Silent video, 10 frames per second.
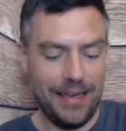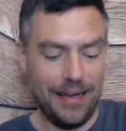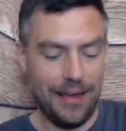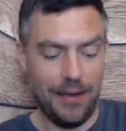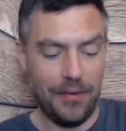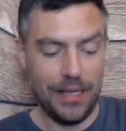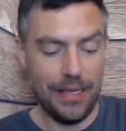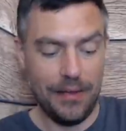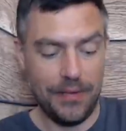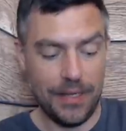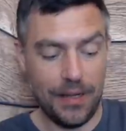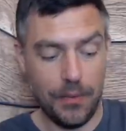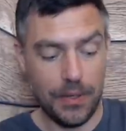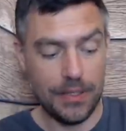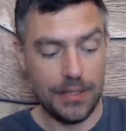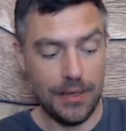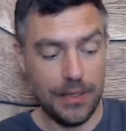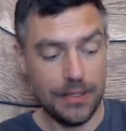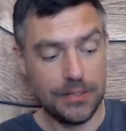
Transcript: in a hurry if you don't know what you're doing.